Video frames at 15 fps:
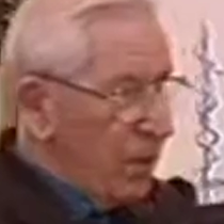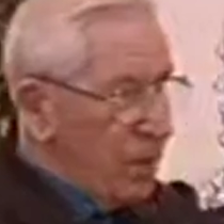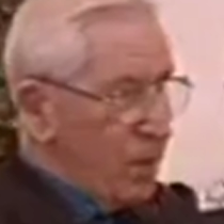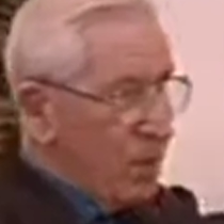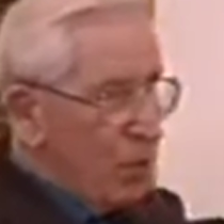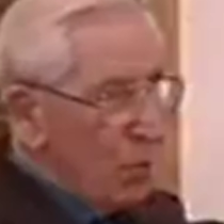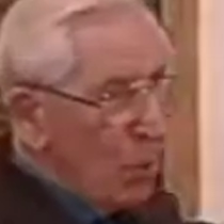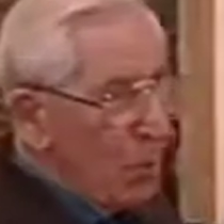it's
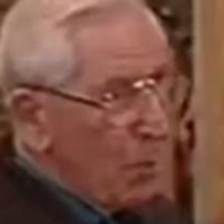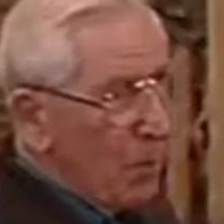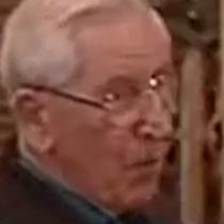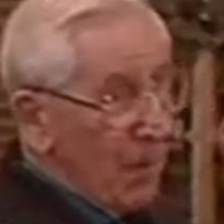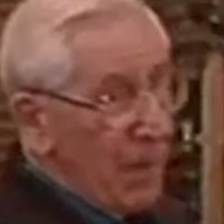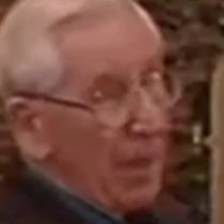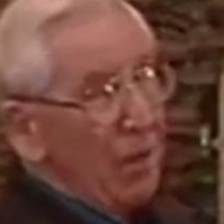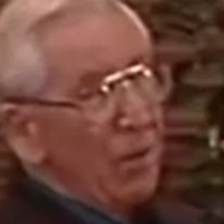the job of
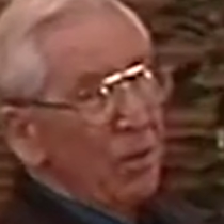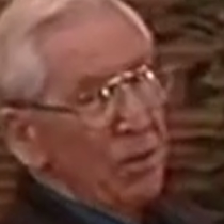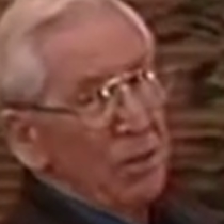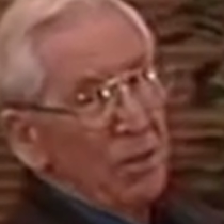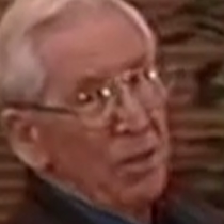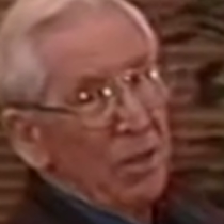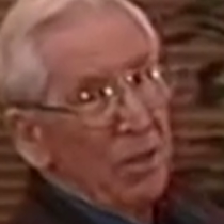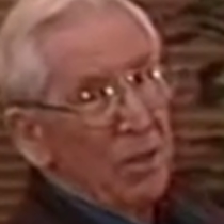the elders
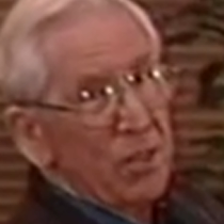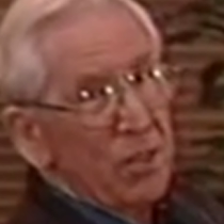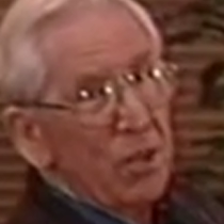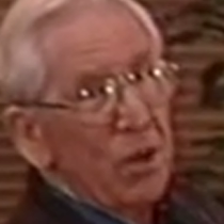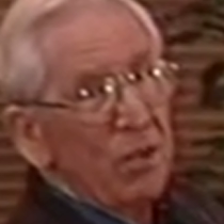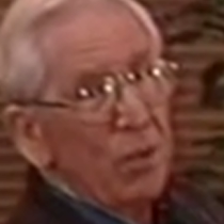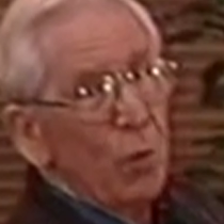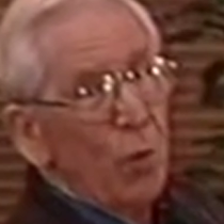to decide the